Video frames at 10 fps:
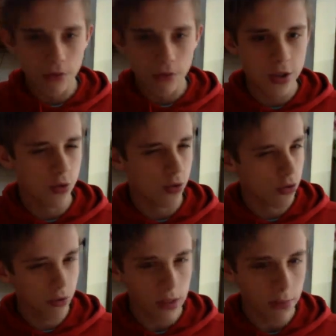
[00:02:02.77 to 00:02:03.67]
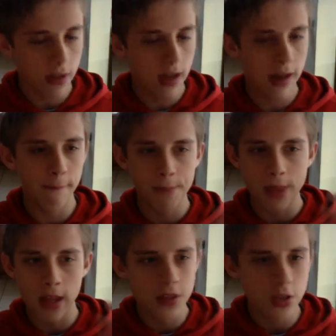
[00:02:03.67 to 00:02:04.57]
original screenplay.
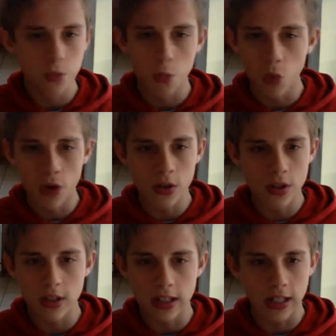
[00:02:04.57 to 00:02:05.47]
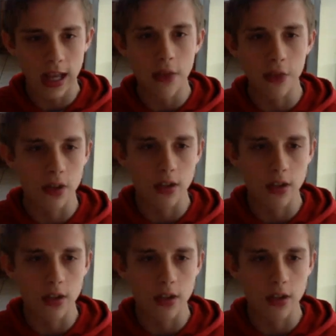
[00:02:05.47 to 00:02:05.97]
It just works together.